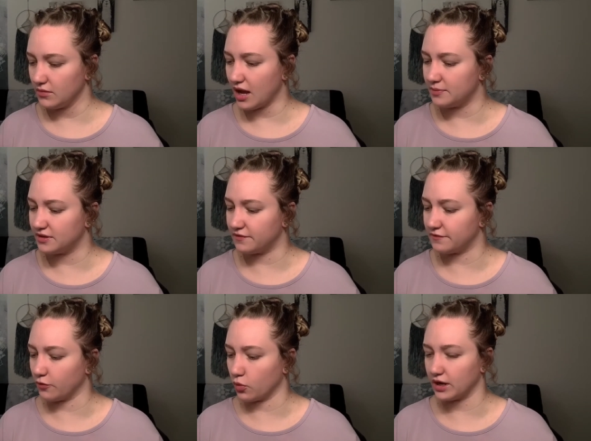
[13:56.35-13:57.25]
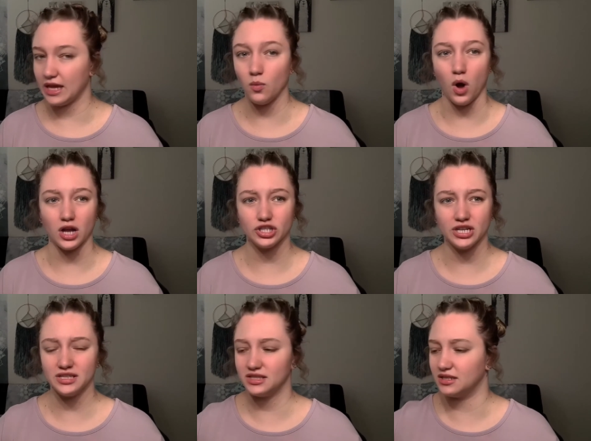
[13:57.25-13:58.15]
up to 40
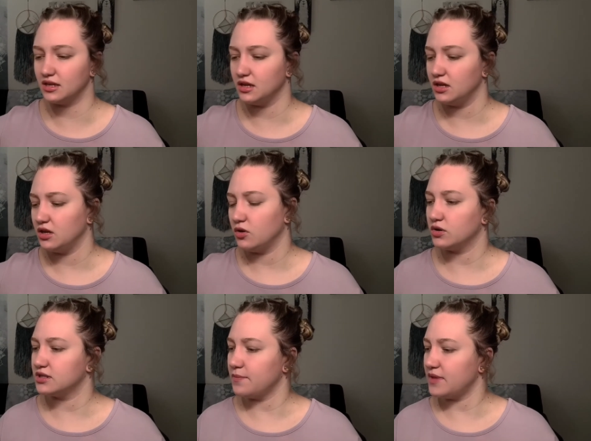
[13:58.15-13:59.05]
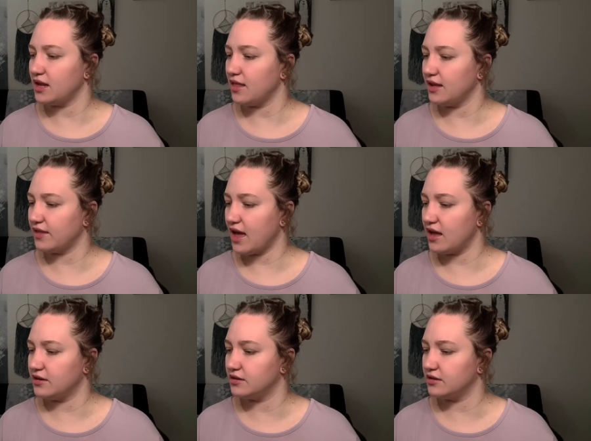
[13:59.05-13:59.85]
washes or something like that